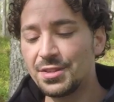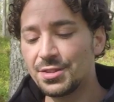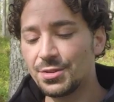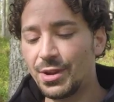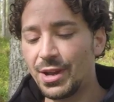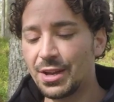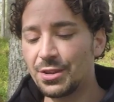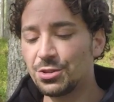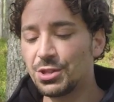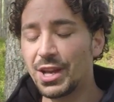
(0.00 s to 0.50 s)
so
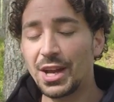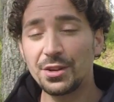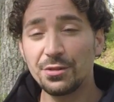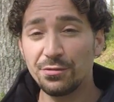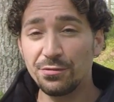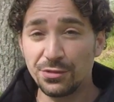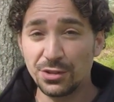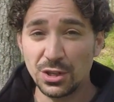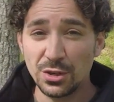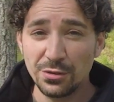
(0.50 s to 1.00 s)
I actually had a
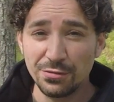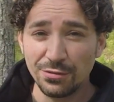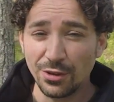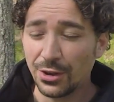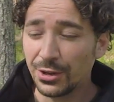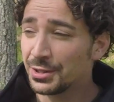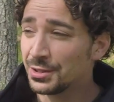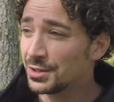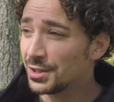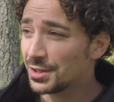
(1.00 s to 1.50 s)

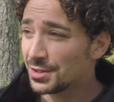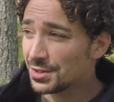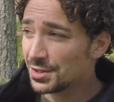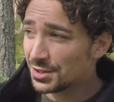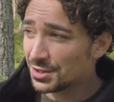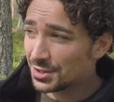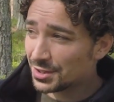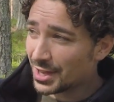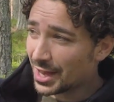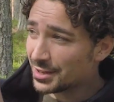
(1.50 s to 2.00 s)
viewfinder to
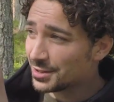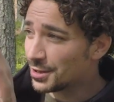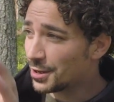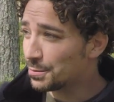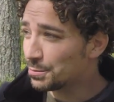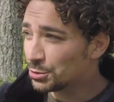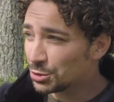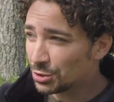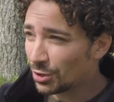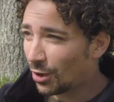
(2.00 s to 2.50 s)
set
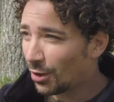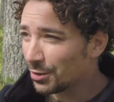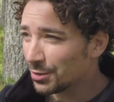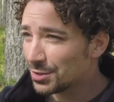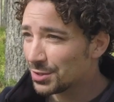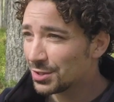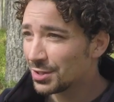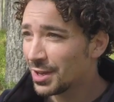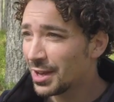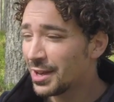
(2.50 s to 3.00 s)
up
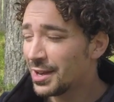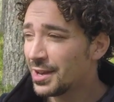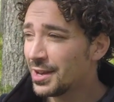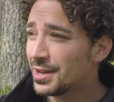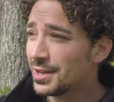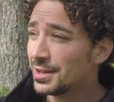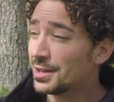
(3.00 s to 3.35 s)
shots. You